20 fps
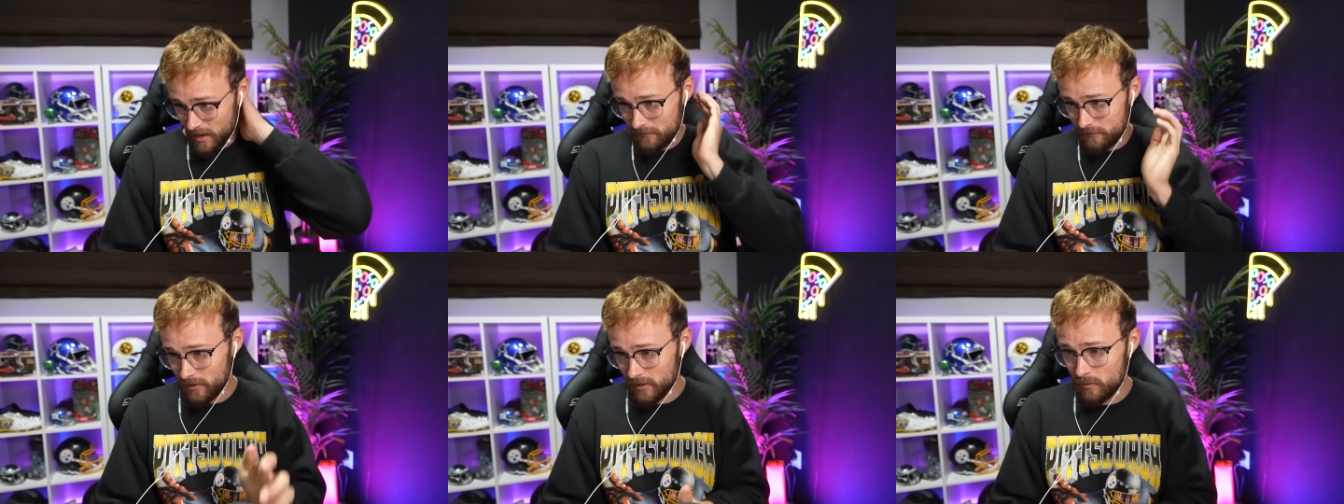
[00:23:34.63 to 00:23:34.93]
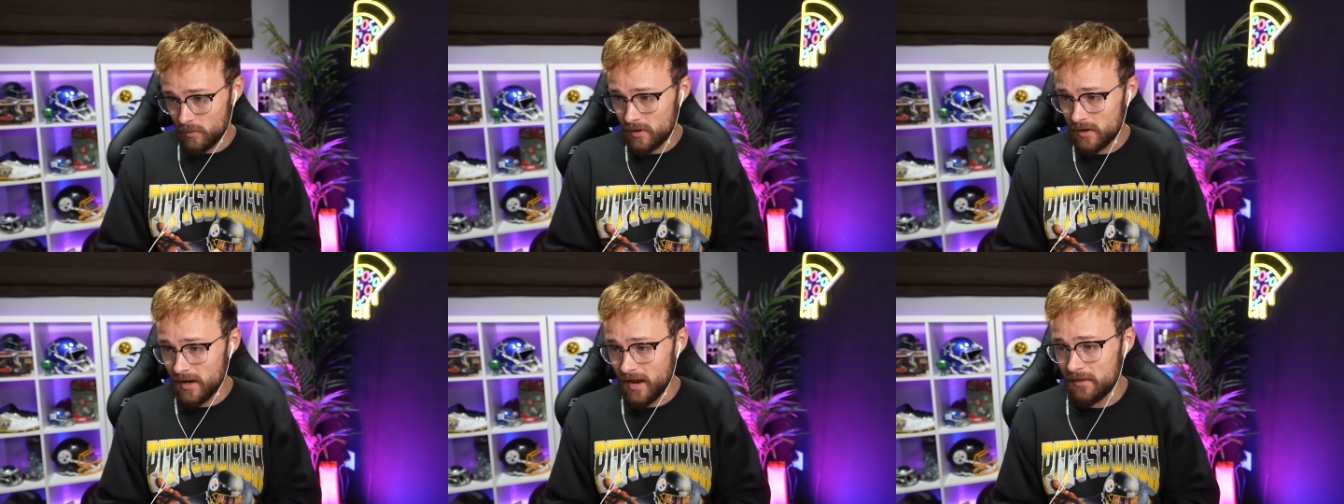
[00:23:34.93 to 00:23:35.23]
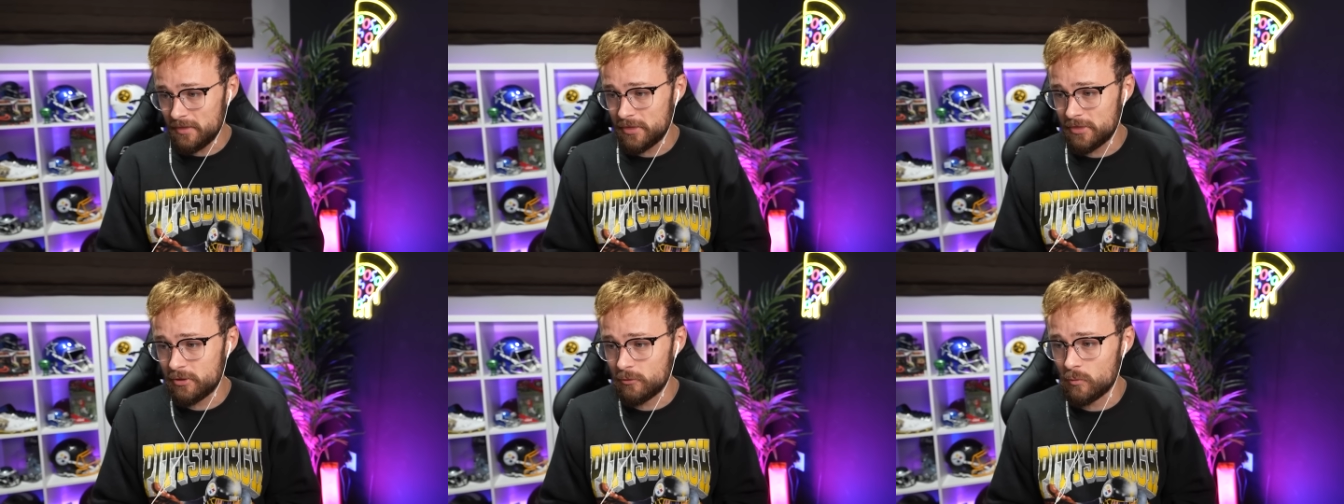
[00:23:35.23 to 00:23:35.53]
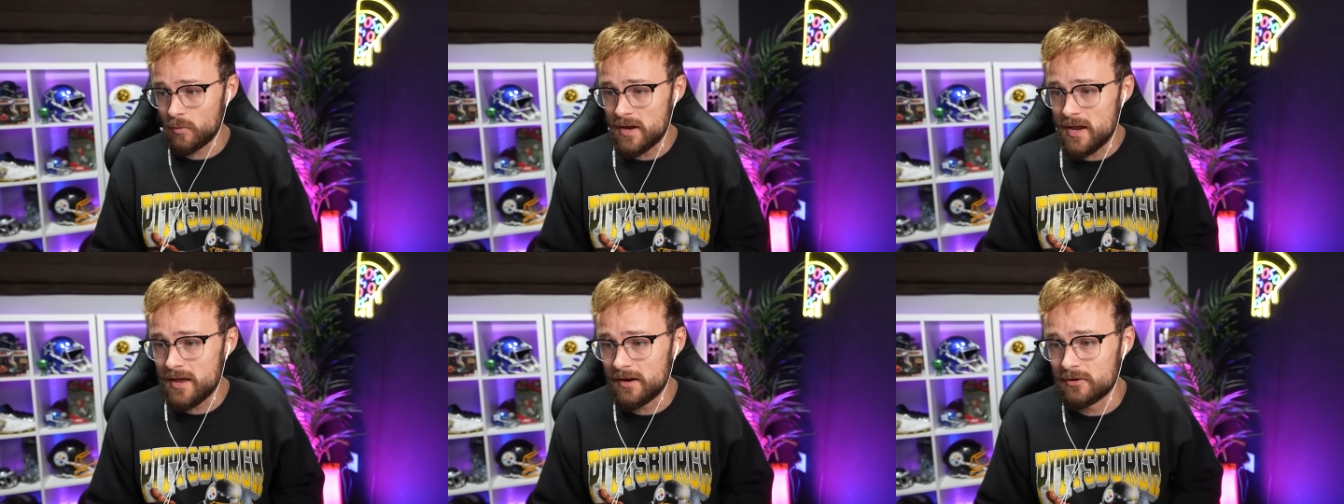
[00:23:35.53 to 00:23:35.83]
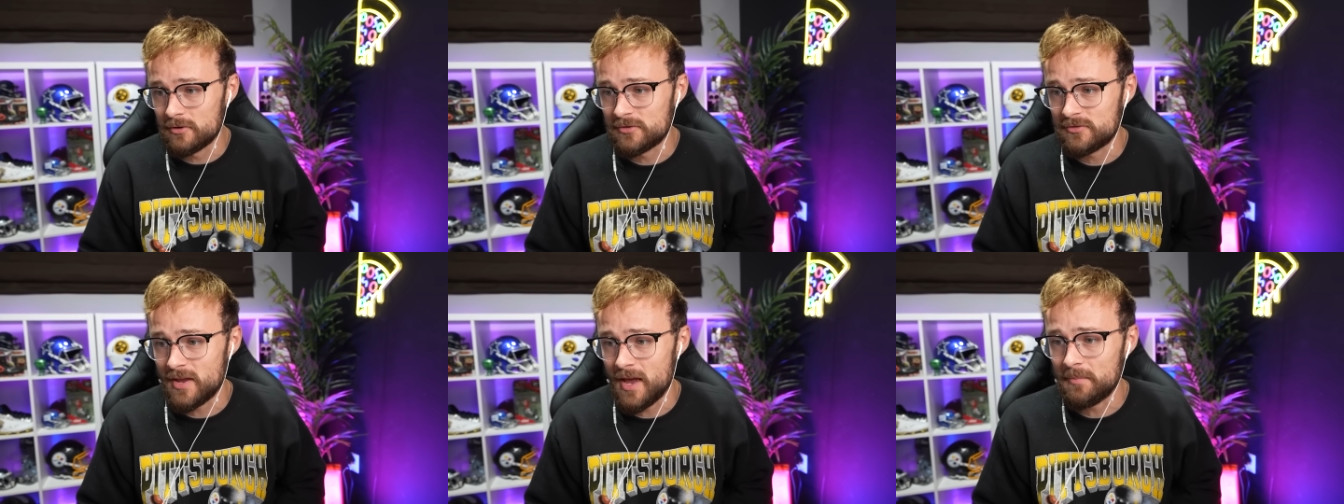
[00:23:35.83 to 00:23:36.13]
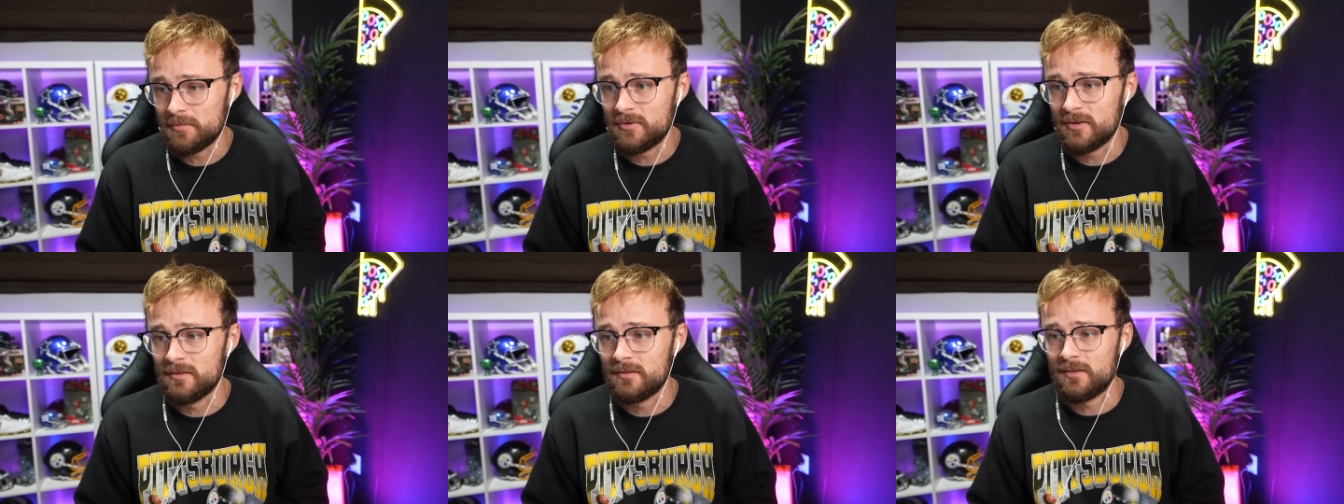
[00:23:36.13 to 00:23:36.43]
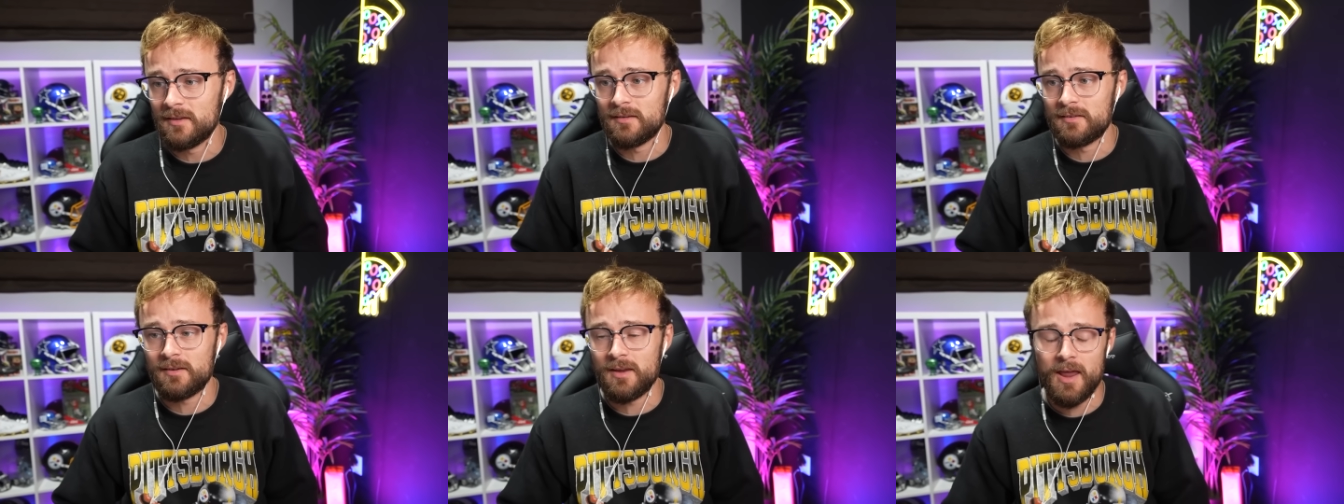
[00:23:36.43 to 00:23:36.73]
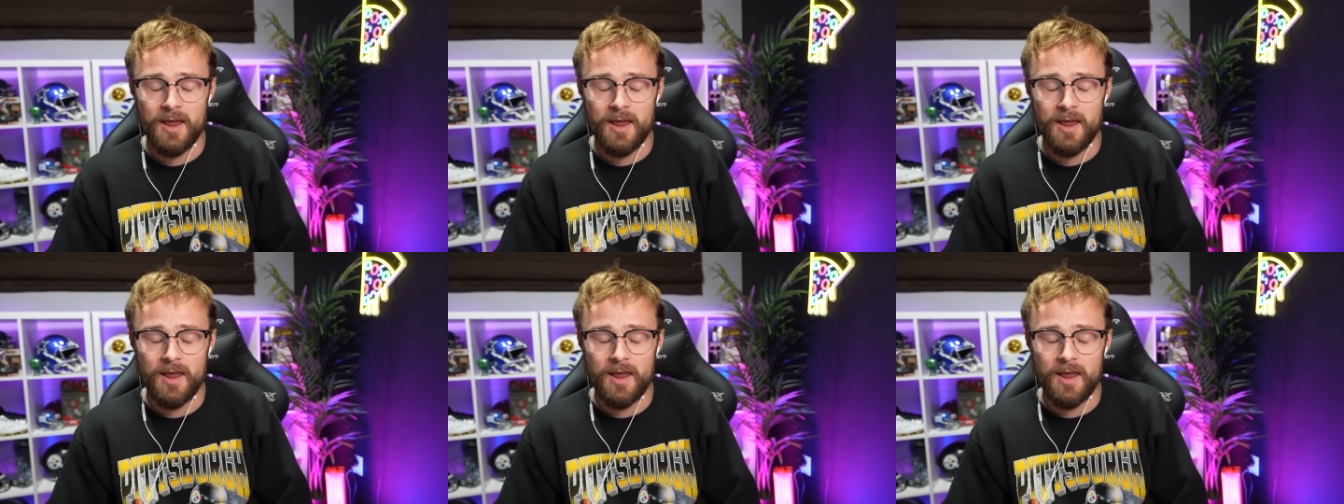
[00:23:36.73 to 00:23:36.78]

I feel like we could have three interceptions this